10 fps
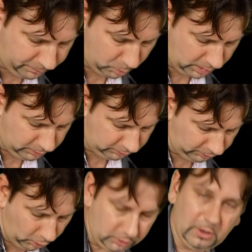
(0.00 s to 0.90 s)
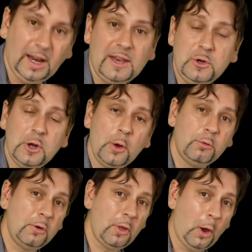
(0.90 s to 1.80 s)
from where you started, and you go
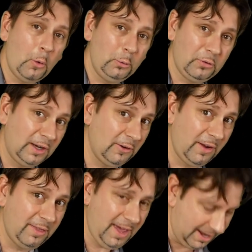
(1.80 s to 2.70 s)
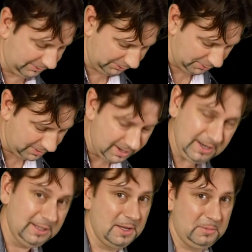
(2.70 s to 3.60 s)
through the whole thing like that. So
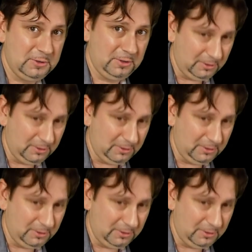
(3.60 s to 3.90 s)
let me show